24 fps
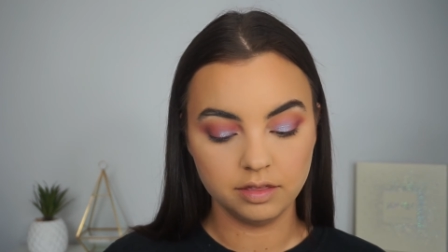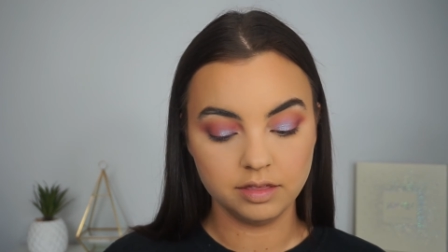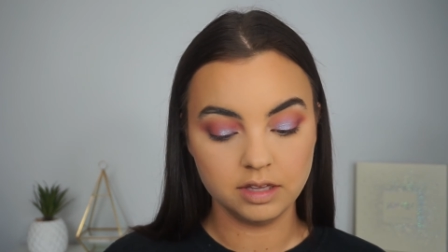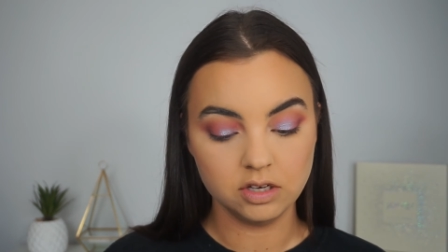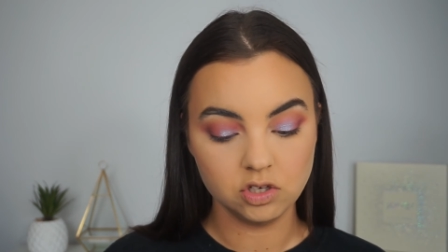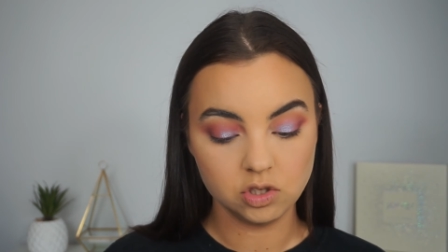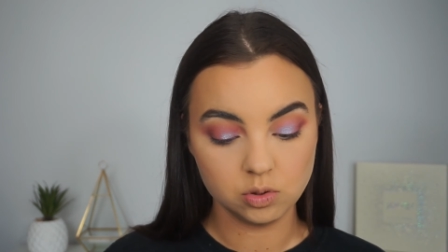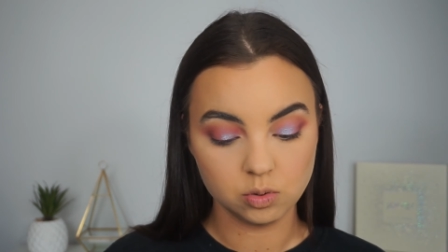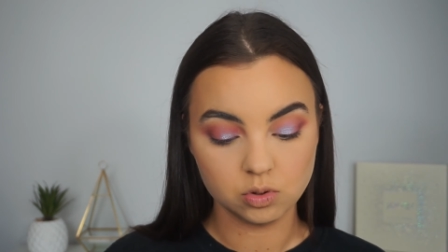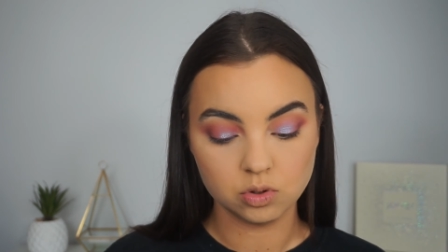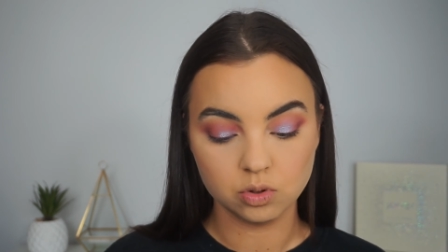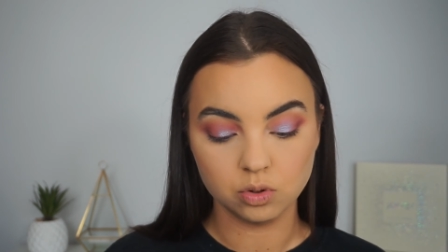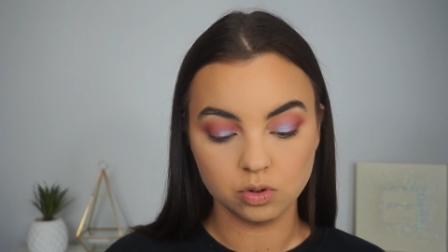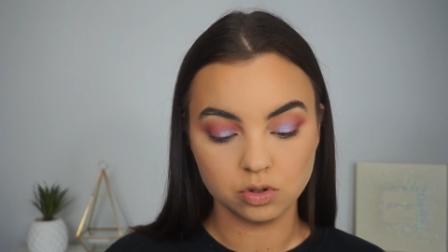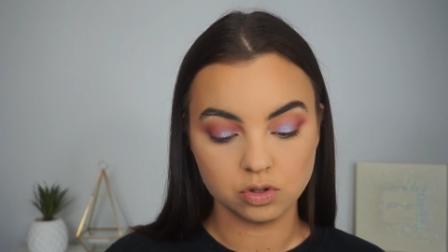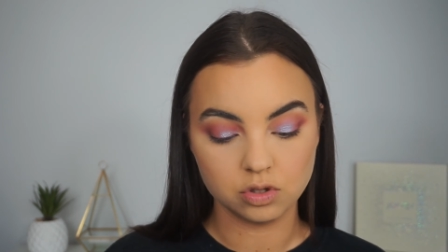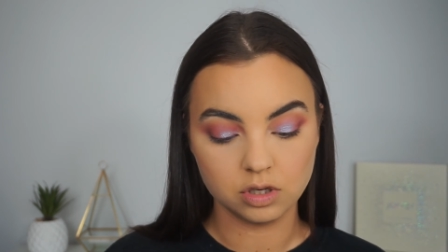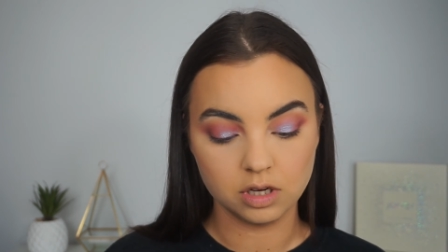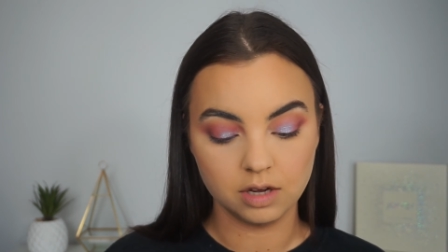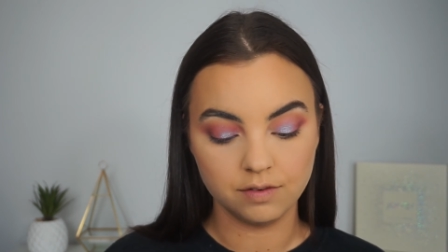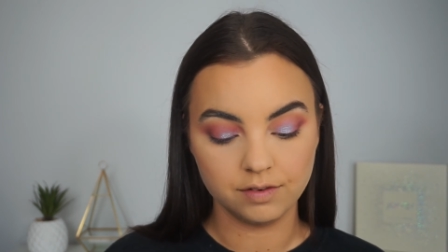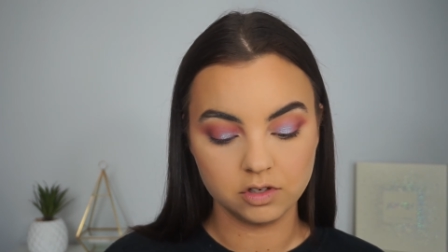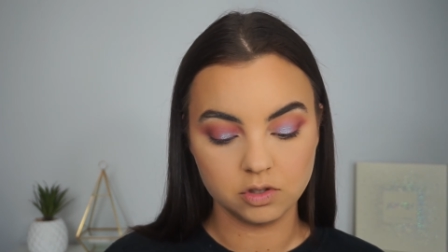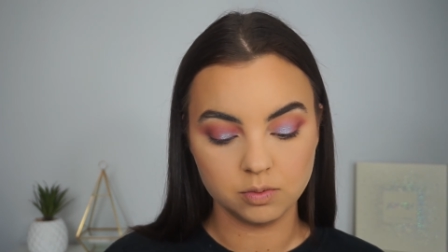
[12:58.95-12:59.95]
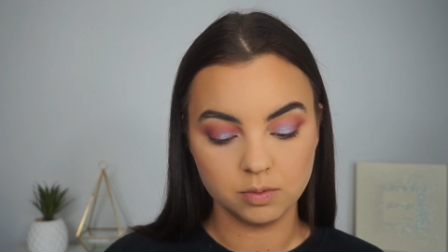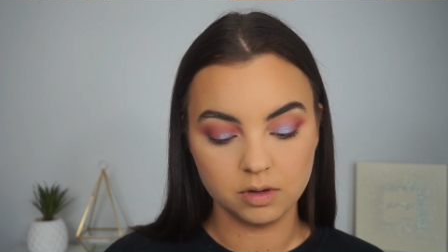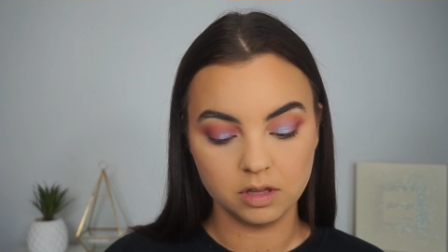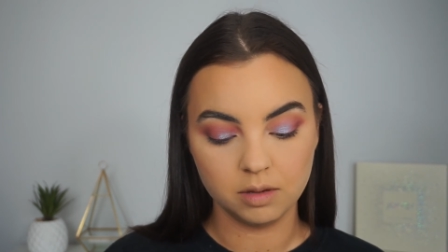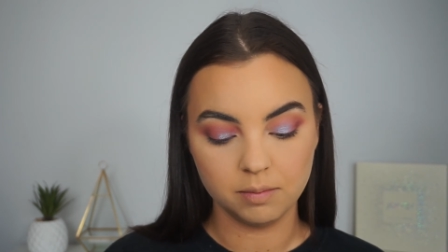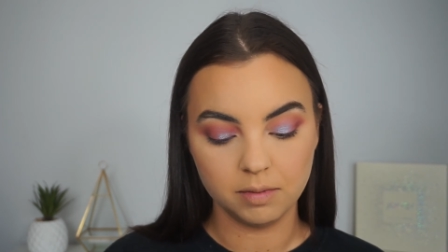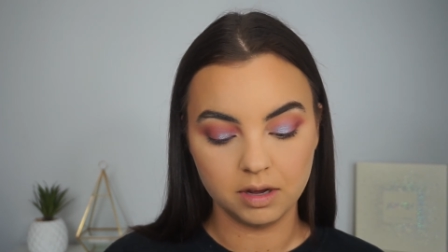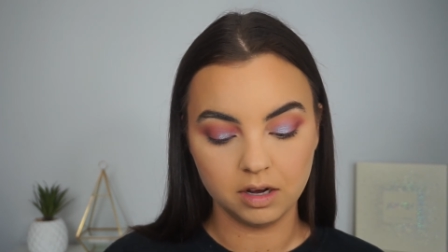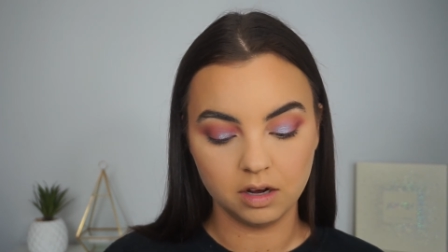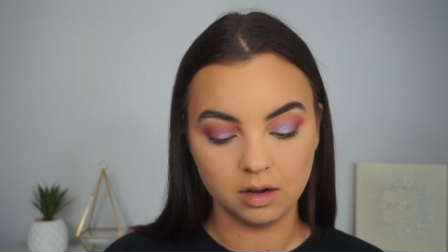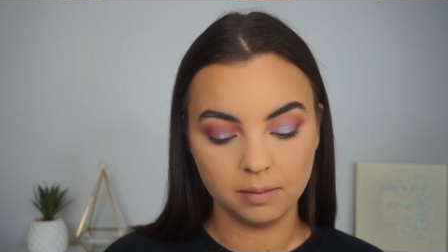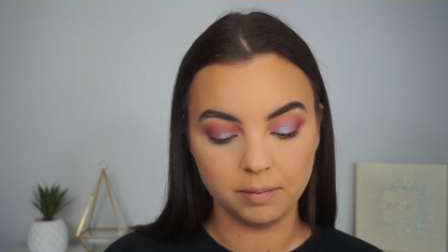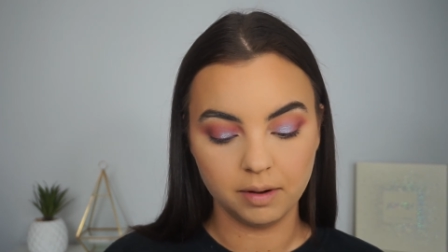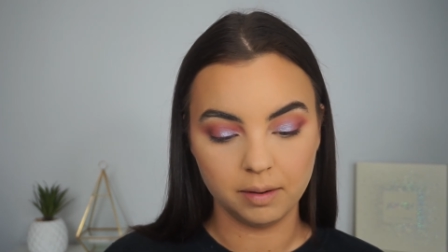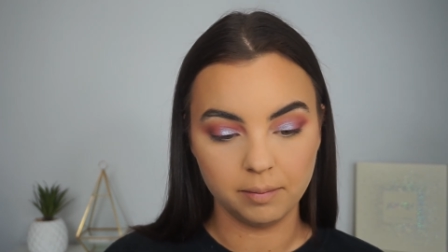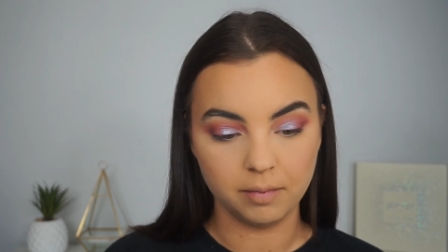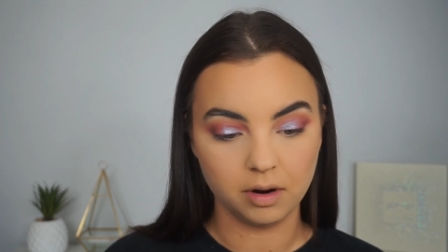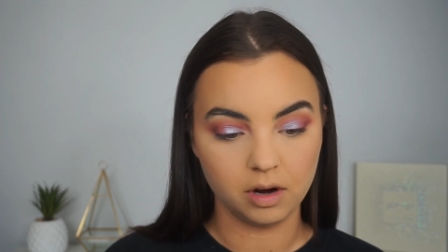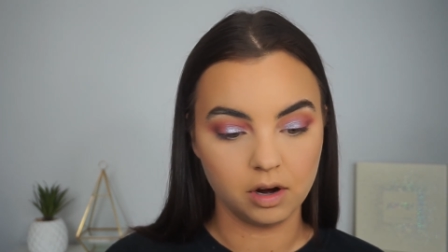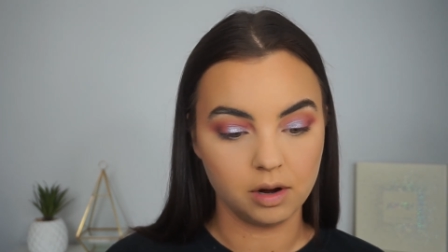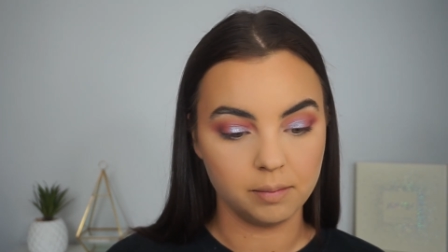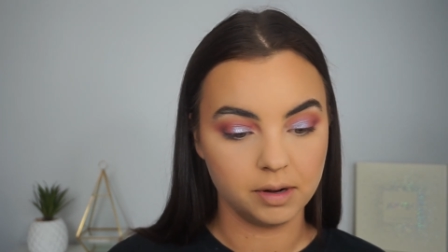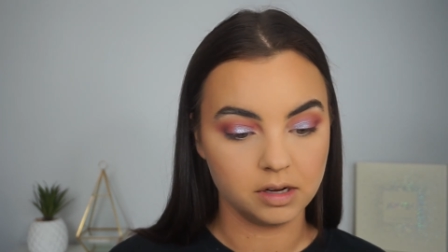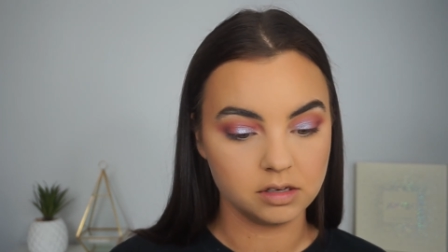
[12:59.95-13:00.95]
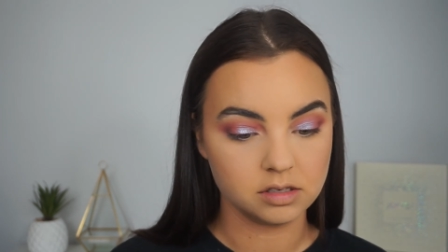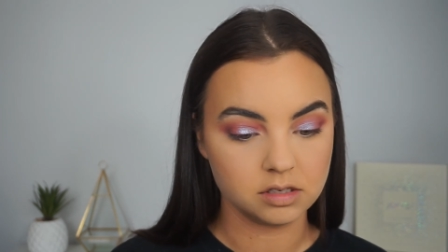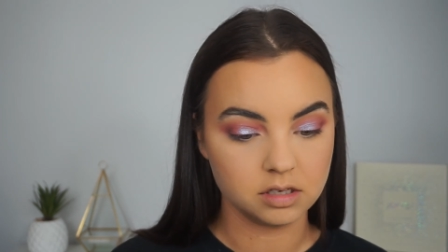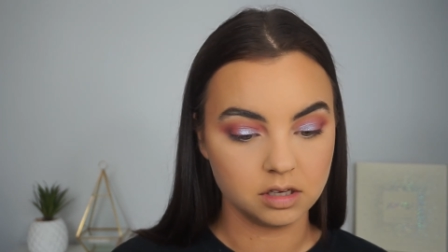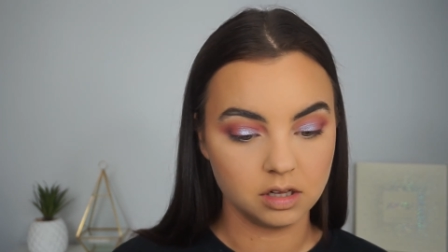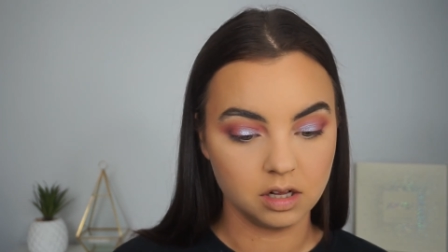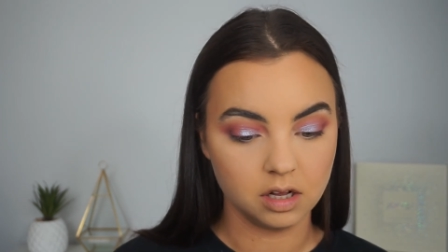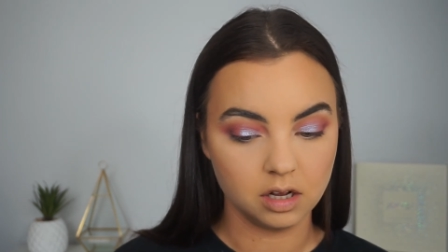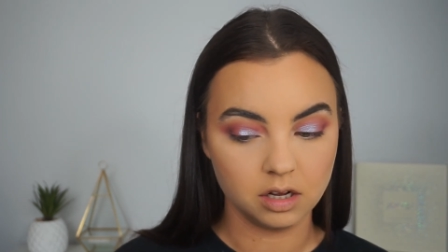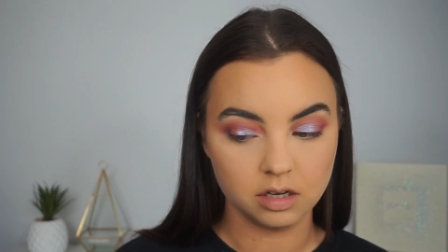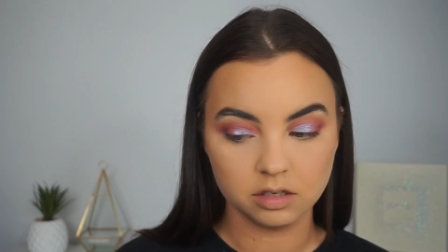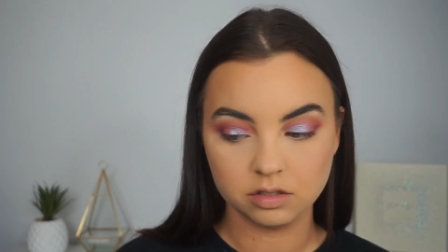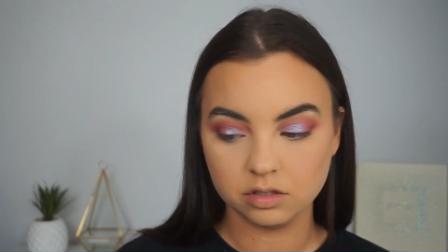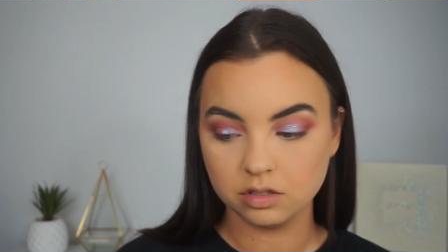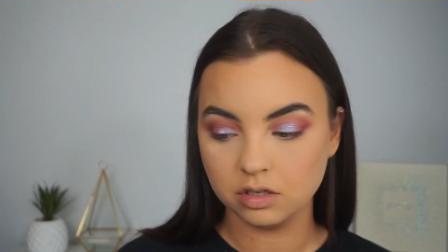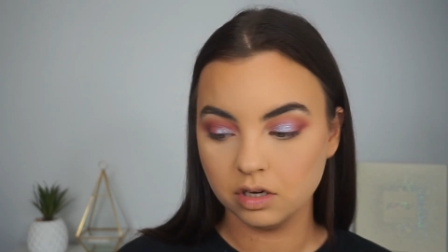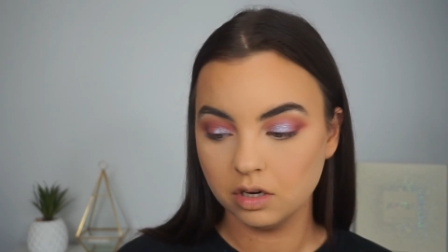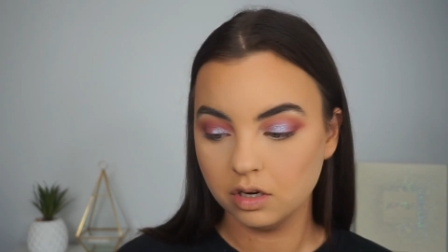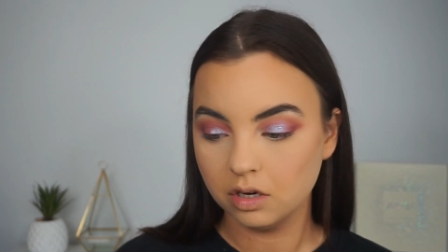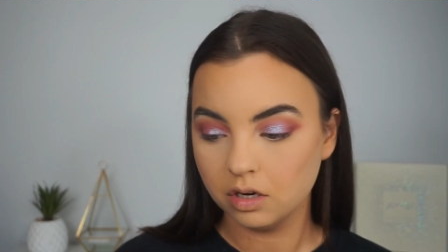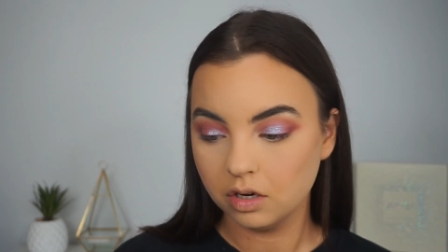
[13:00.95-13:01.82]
This was also given to me in the Makeup by Mario Masterclass.